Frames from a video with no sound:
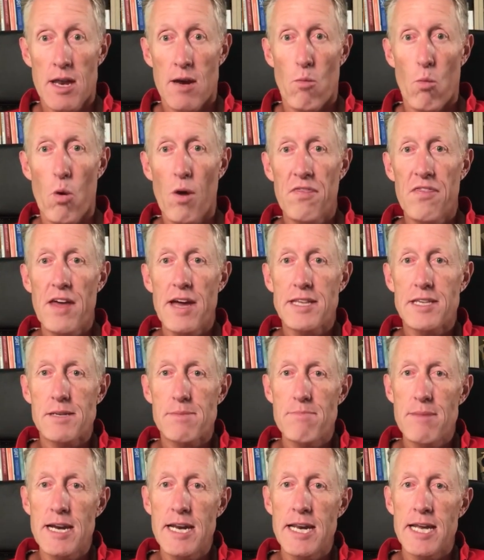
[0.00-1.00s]
What that's
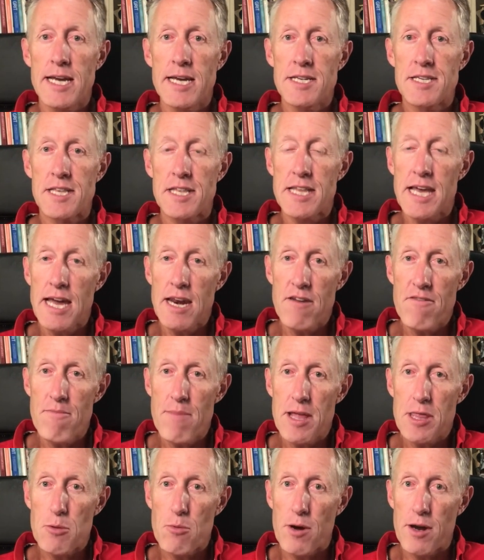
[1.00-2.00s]
meaning is that at the end of
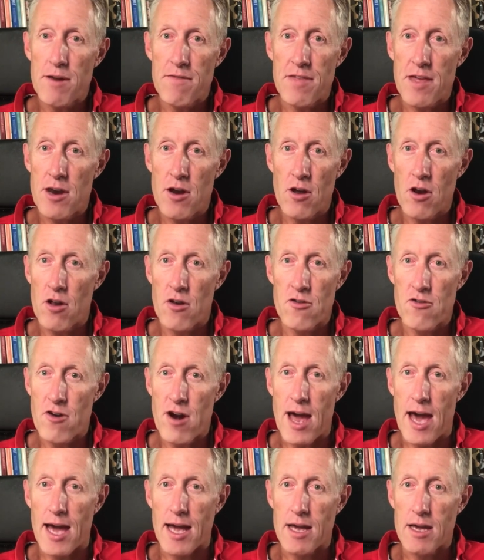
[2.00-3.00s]
month 1, if they're not on
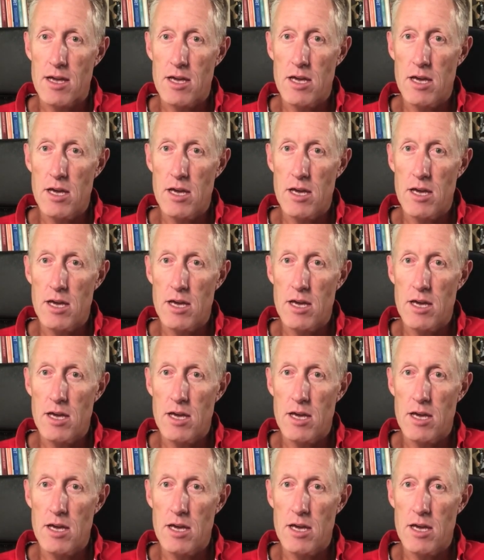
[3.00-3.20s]
track,